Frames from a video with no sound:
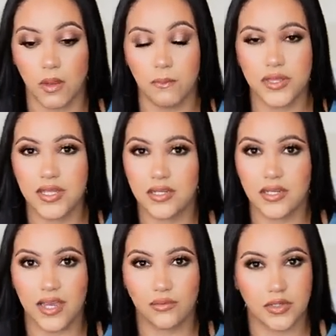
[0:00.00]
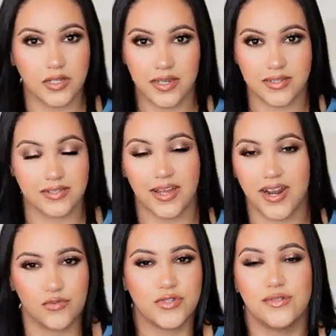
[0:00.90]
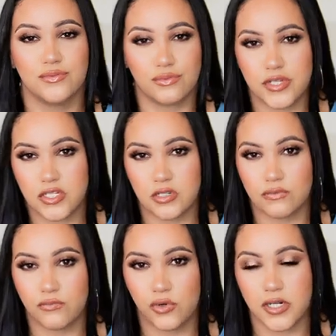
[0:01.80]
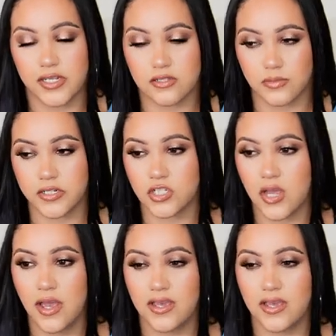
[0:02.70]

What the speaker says: But then I realized that I wasn't reaching for it as much.